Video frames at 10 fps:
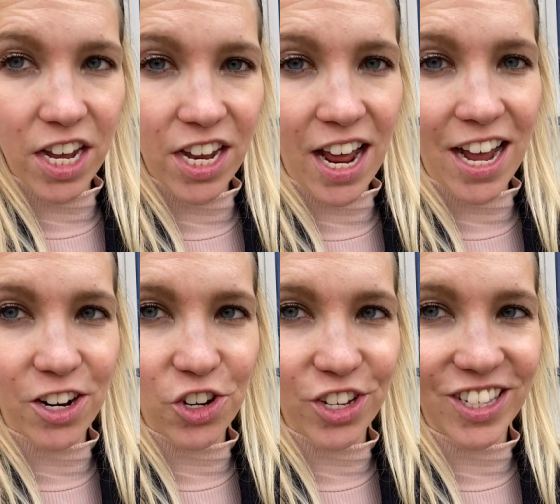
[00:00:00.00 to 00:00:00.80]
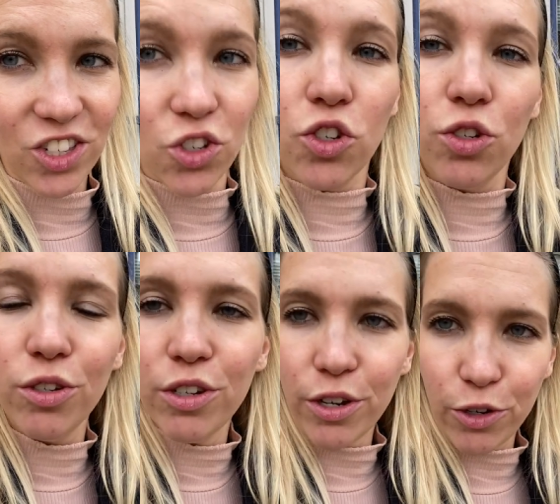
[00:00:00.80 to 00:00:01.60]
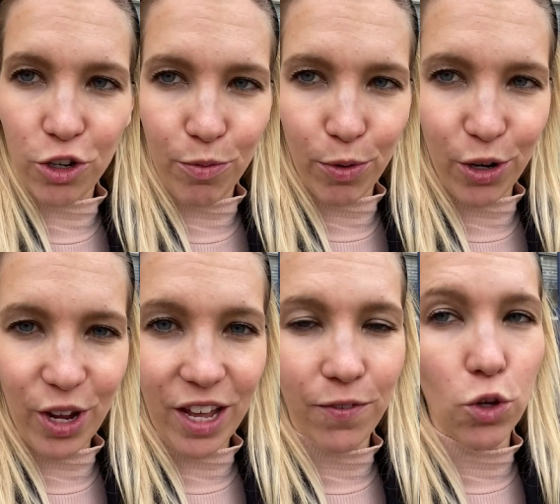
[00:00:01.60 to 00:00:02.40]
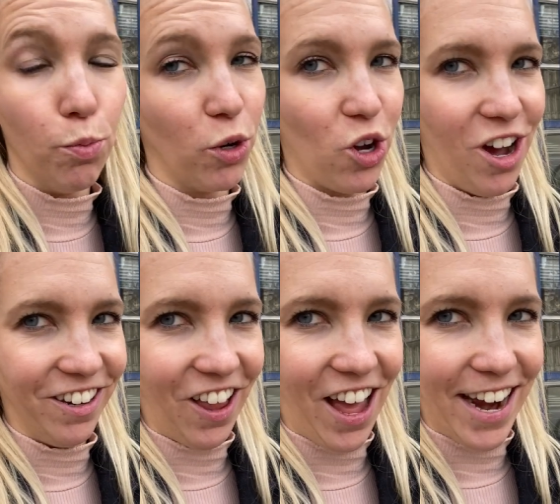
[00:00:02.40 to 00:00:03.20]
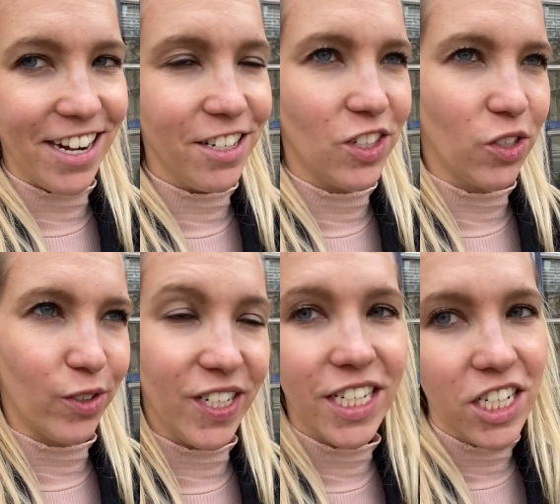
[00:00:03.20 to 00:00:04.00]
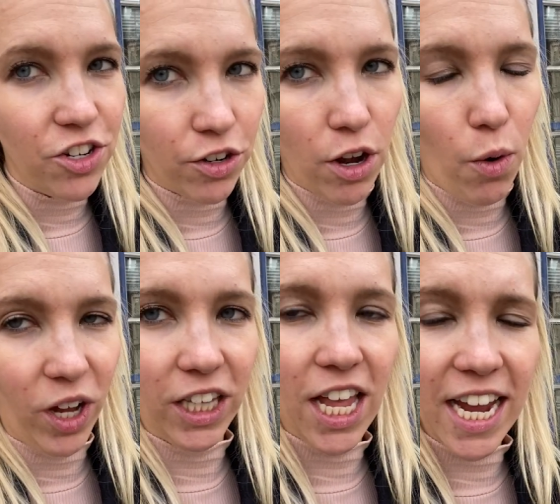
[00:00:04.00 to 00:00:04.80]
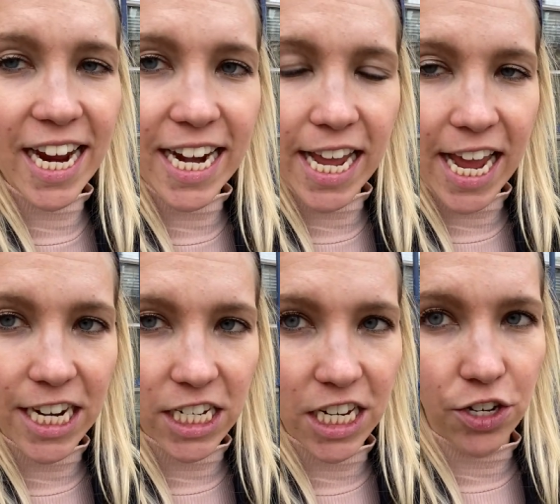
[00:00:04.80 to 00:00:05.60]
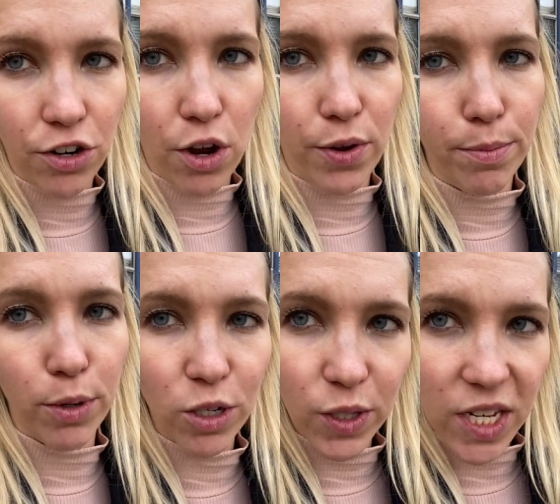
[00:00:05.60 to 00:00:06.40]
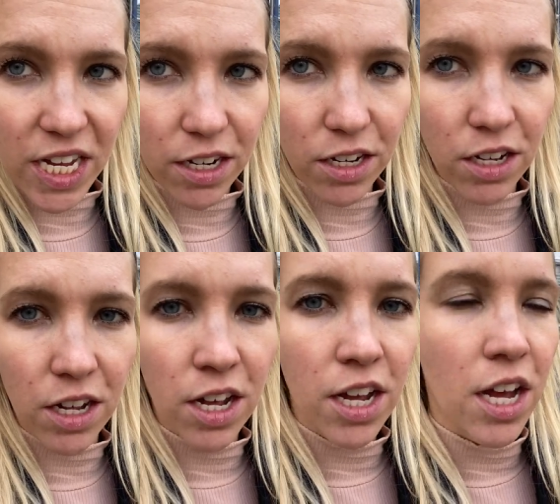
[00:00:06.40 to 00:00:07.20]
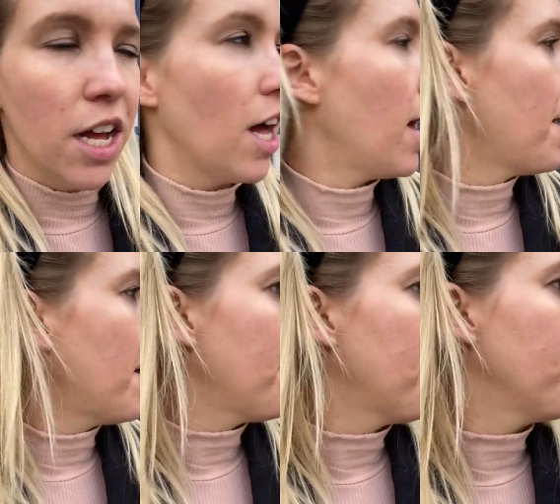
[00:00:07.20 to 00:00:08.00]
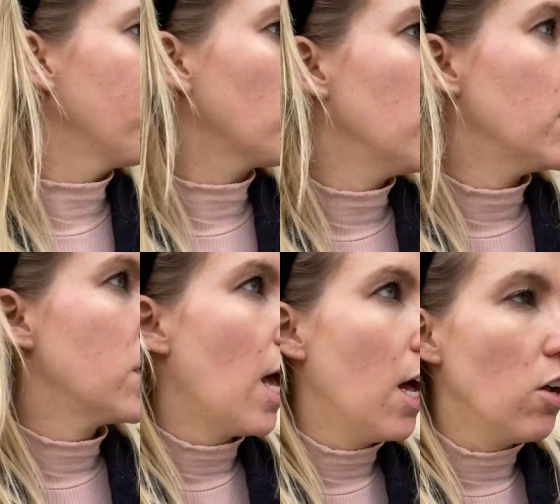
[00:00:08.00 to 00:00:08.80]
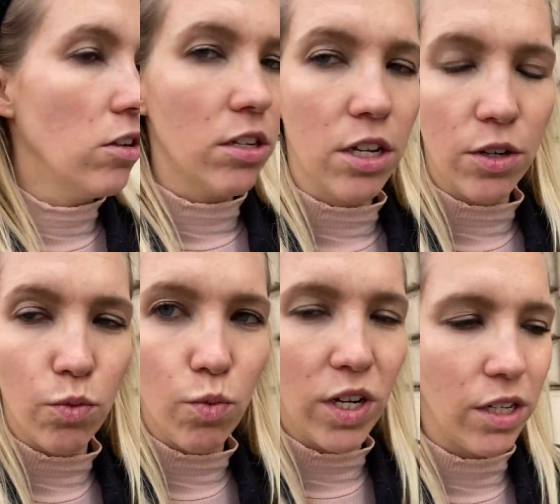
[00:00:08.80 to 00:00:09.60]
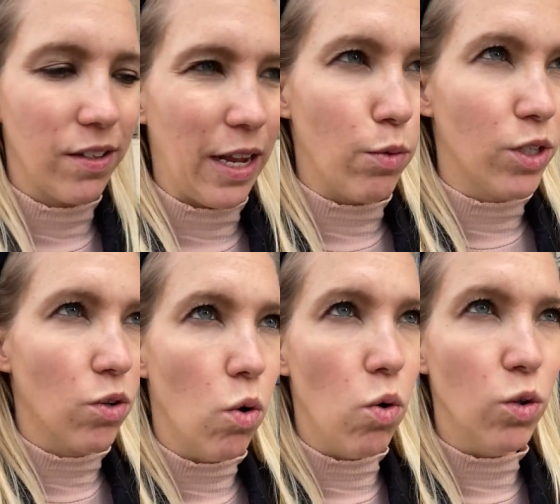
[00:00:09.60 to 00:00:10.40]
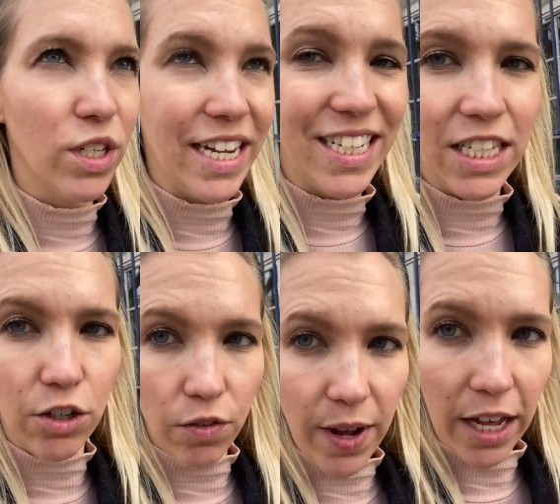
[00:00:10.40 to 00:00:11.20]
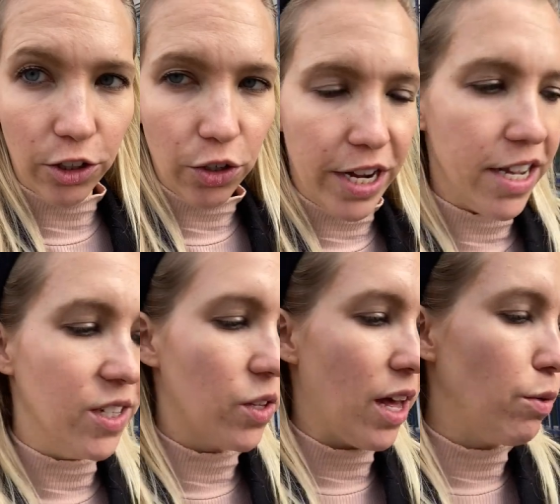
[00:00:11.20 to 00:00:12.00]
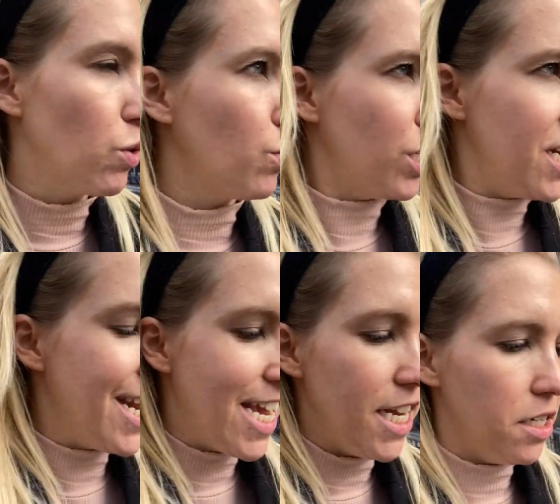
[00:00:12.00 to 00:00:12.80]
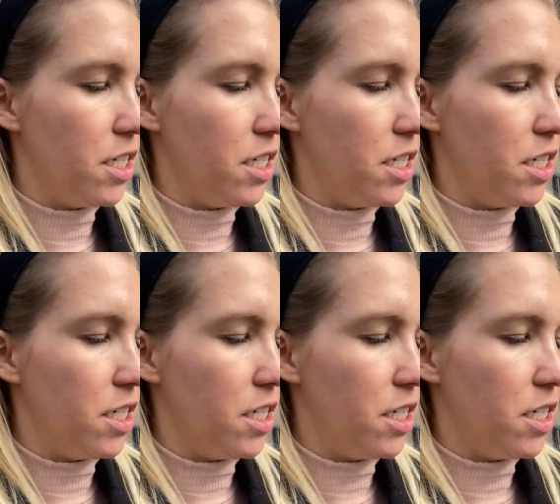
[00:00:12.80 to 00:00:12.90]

it actually is two euro cheaper if you book online. So sixteen euro online, eighteen euro in person. Um, it's held in what like was an old like steel factory, so that was really neat.